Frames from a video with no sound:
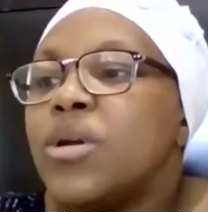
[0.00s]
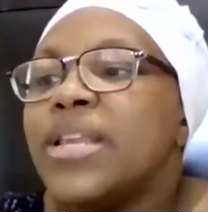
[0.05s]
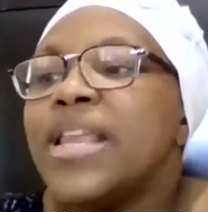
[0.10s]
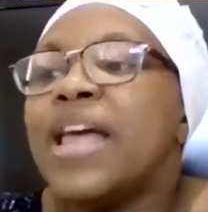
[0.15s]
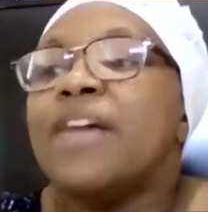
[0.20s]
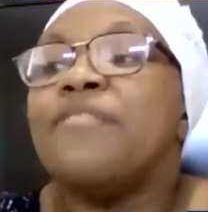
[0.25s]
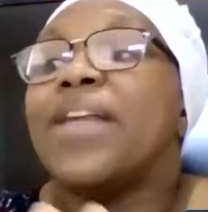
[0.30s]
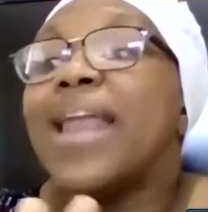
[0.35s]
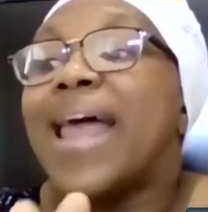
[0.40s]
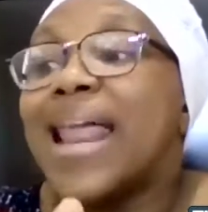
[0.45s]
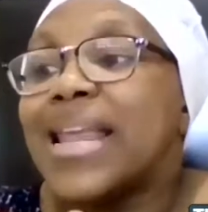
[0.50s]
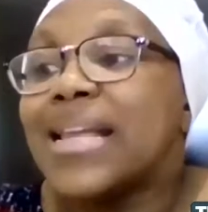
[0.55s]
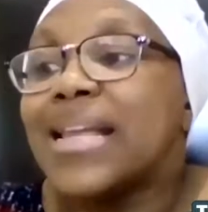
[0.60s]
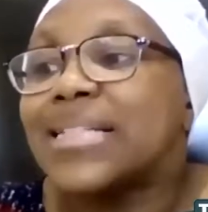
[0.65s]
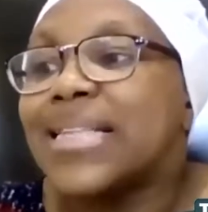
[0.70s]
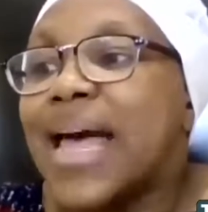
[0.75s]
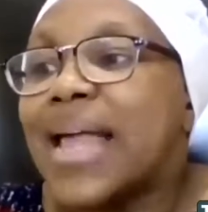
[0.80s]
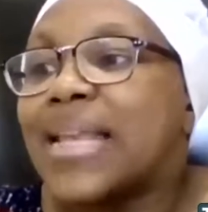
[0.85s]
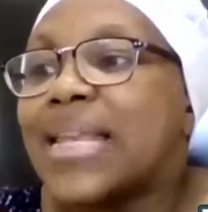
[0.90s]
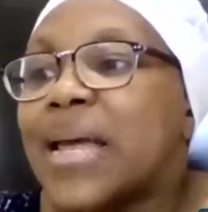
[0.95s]
Neville
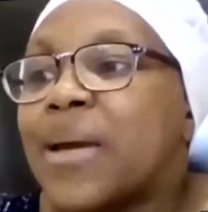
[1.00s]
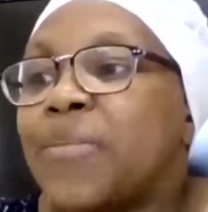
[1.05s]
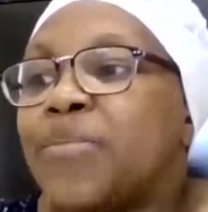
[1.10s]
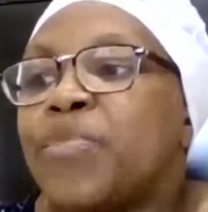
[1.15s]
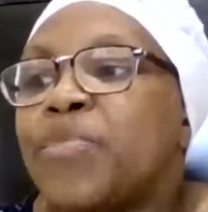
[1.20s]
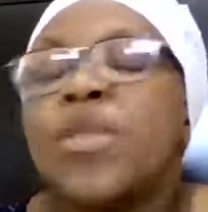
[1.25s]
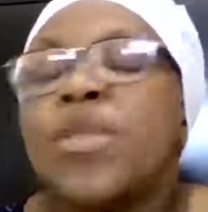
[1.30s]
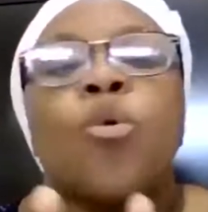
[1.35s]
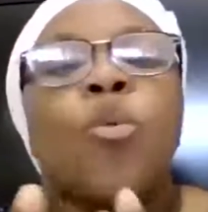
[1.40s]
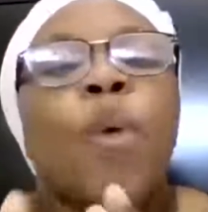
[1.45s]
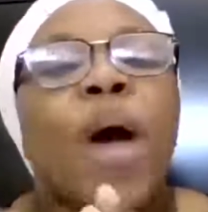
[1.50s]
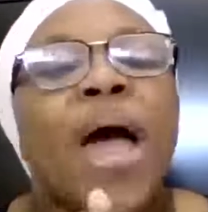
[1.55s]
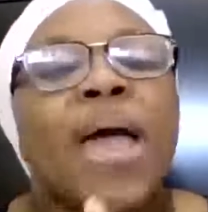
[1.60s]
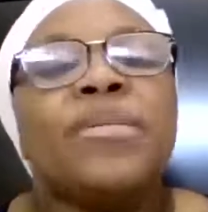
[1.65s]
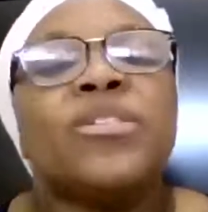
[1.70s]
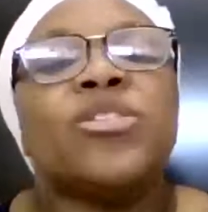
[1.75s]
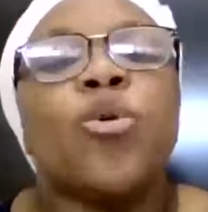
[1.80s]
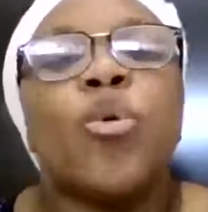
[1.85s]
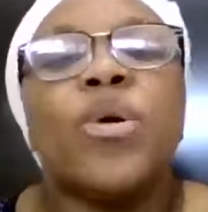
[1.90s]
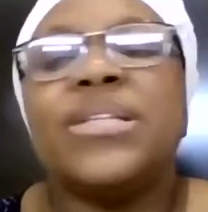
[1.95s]
Alexander, why
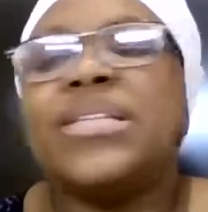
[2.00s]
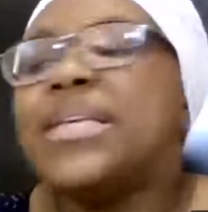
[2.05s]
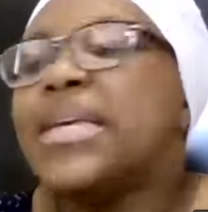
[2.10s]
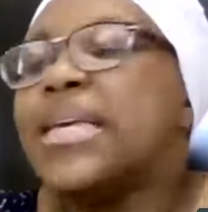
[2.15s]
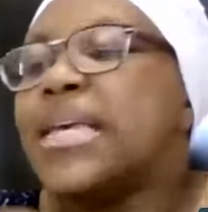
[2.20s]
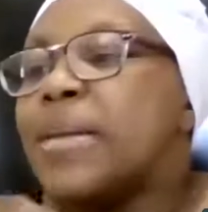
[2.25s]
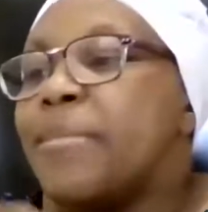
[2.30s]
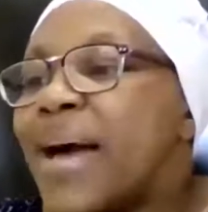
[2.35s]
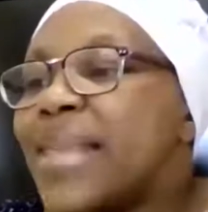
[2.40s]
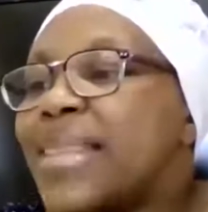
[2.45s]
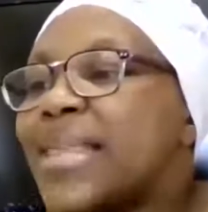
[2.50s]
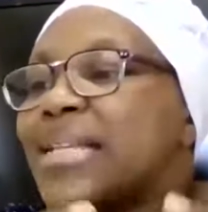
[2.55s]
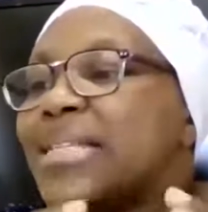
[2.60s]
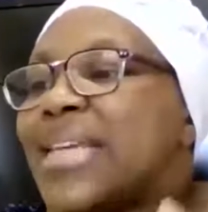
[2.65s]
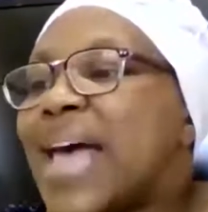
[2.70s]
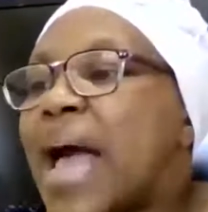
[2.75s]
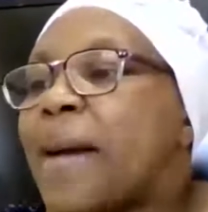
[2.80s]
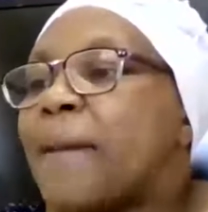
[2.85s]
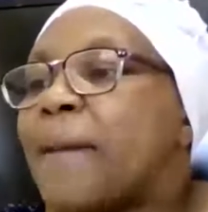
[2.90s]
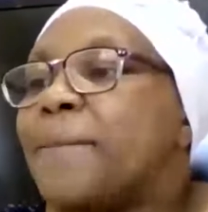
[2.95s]
was a mother
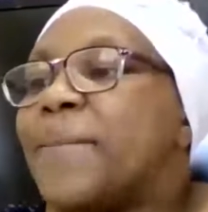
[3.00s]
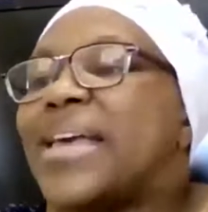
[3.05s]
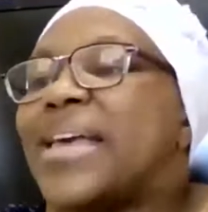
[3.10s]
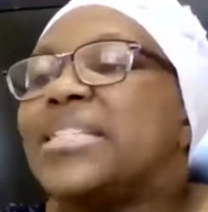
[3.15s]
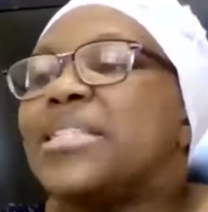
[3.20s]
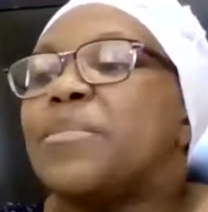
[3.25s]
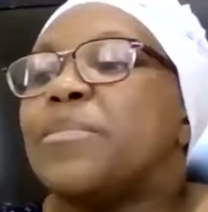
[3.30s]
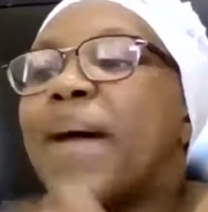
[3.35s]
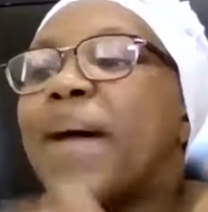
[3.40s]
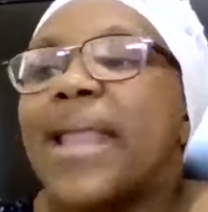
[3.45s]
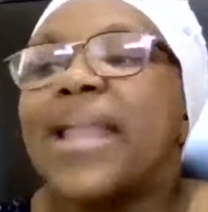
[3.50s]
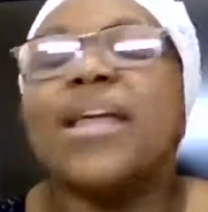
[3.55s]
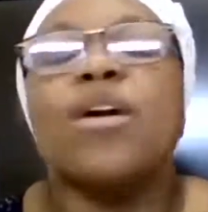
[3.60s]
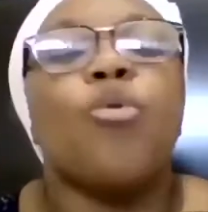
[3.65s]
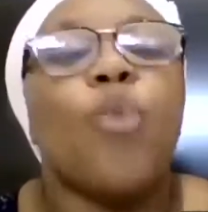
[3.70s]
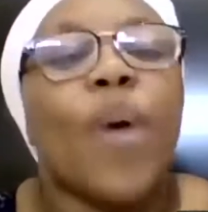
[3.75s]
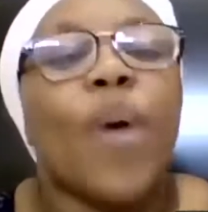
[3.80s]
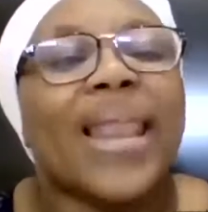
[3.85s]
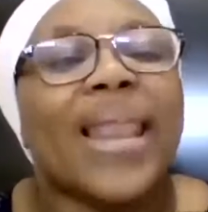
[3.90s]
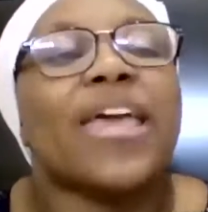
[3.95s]
tongue based
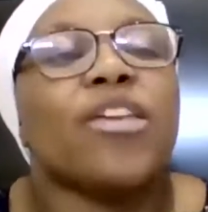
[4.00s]
bilingual